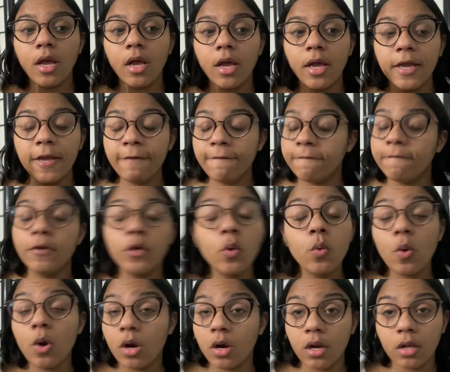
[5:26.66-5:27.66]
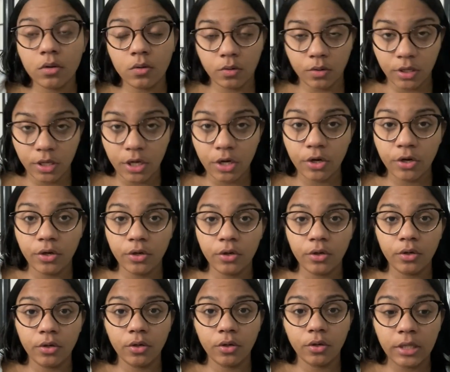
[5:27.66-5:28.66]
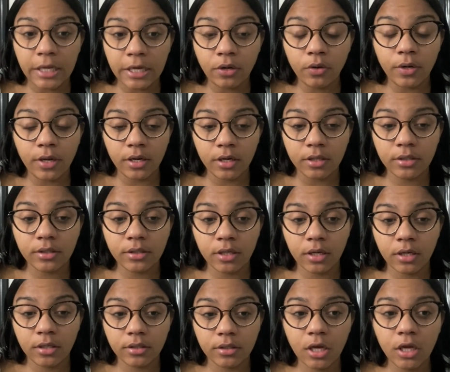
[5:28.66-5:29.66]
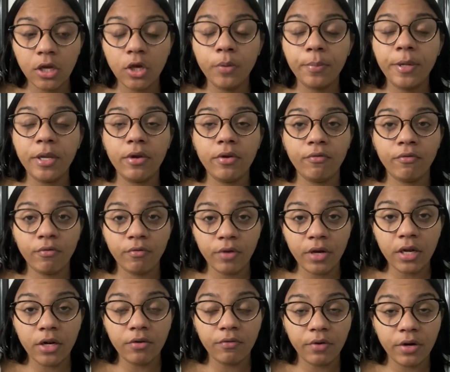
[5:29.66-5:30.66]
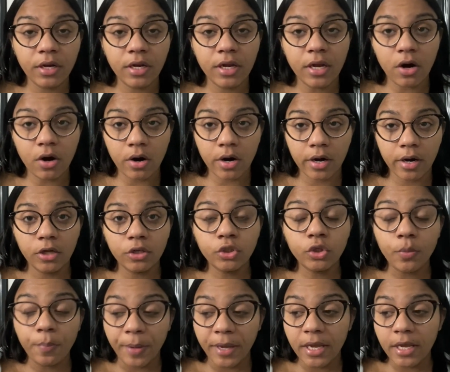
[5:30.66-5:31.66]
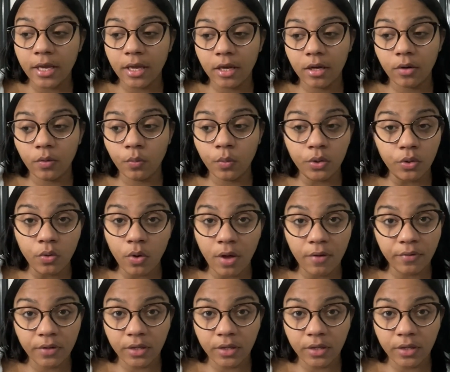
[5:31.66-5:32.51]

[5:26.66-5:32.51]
If you are alone here in the United States, it could be really, really hard to make it when you have